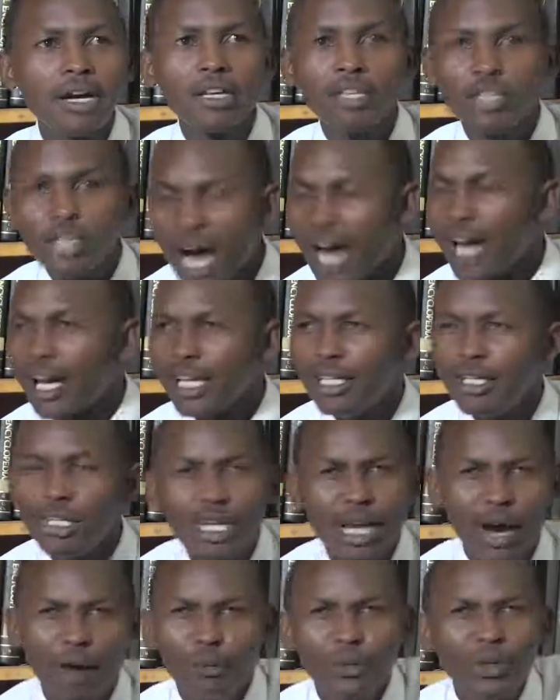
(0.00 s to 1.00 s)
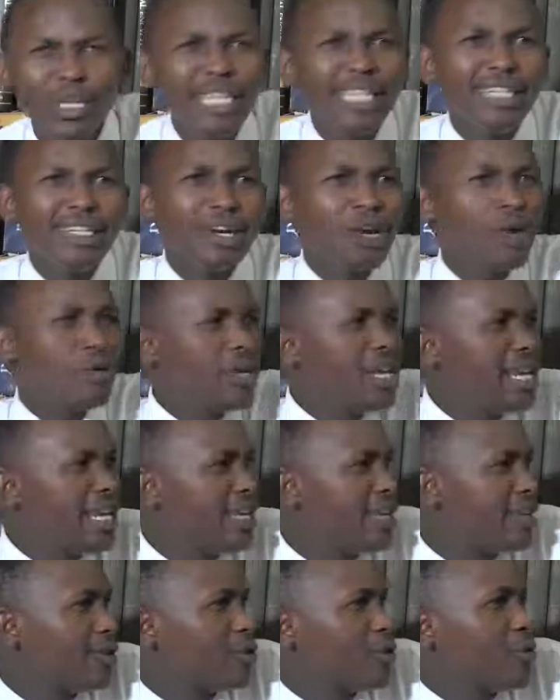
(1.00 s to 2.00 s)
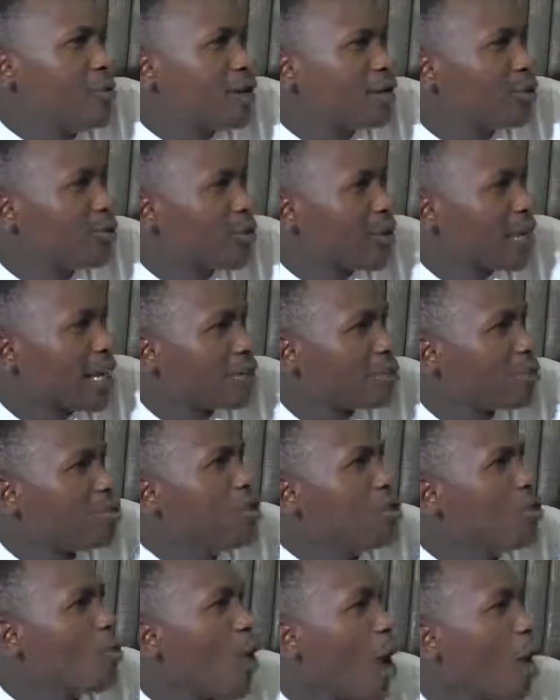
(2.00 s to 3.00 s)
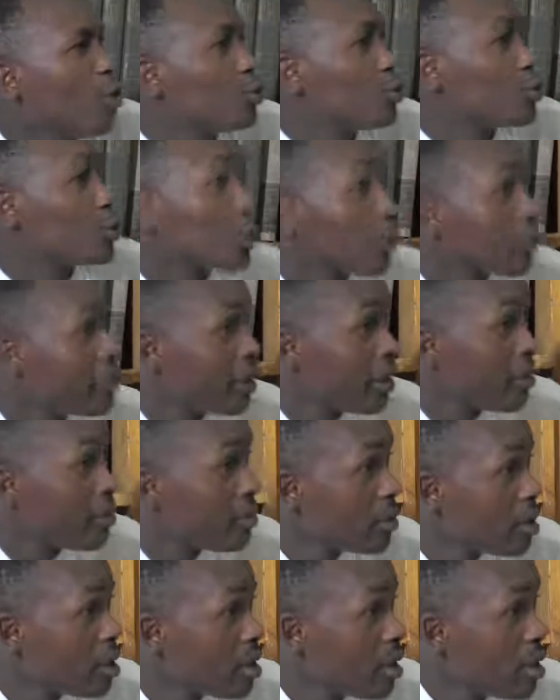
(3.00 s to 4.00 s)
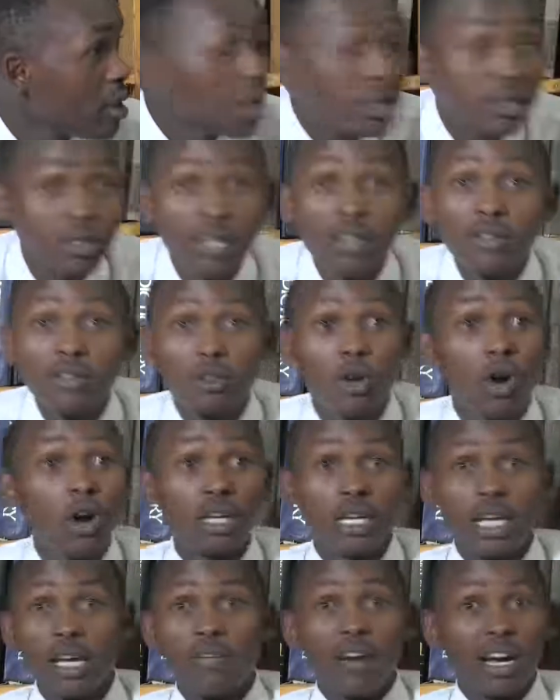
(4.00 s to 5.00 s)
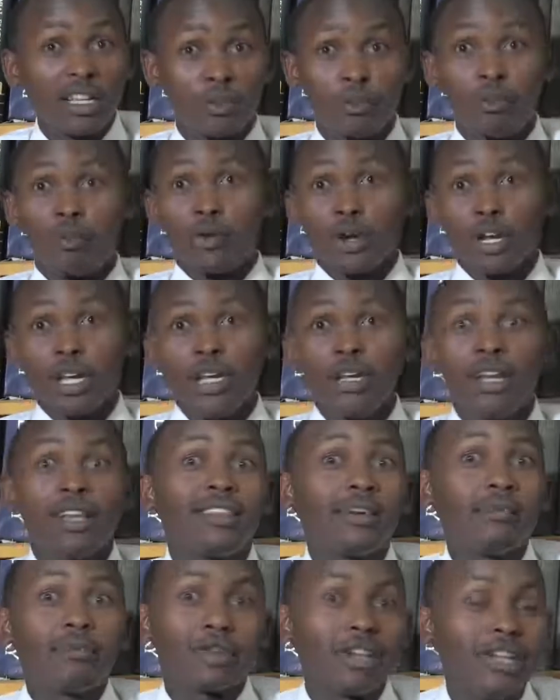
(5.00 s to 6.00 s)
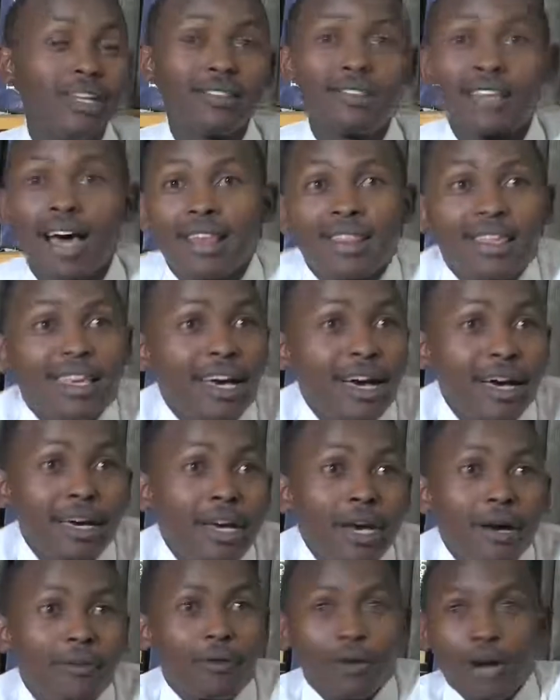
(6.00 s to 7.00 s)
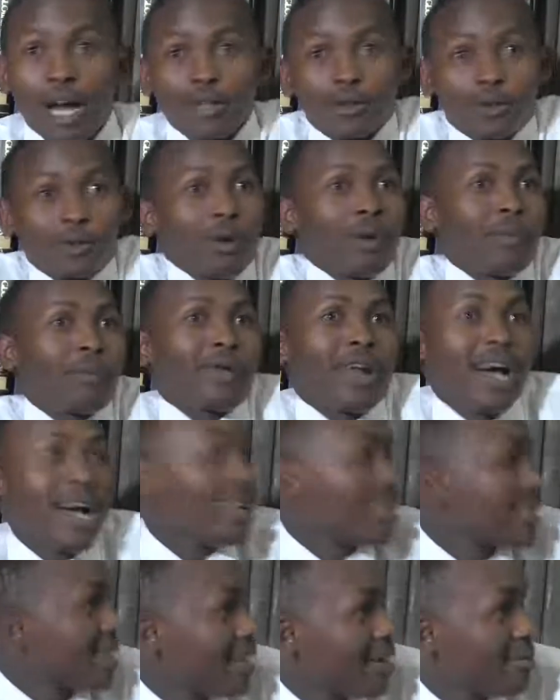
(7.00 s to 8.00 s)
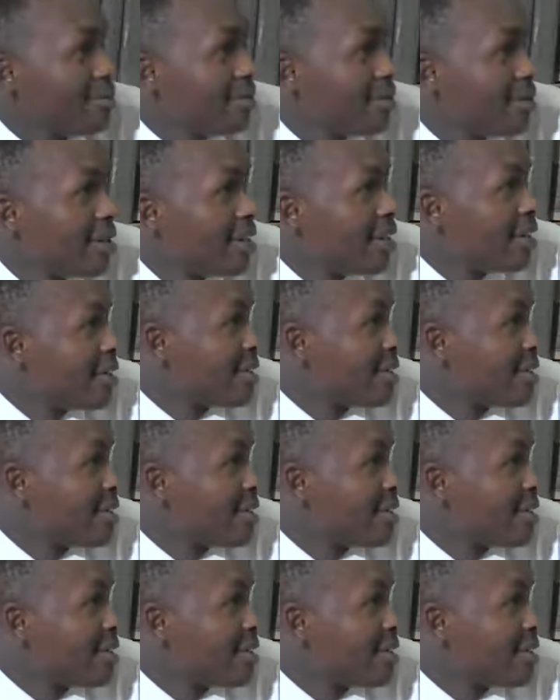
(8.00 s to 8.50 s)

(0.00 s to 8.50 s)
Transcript: and we need to make sure that we know how to solve them. Yes. Since God gave us brain, and the brains are there for us to apply them, yes. Is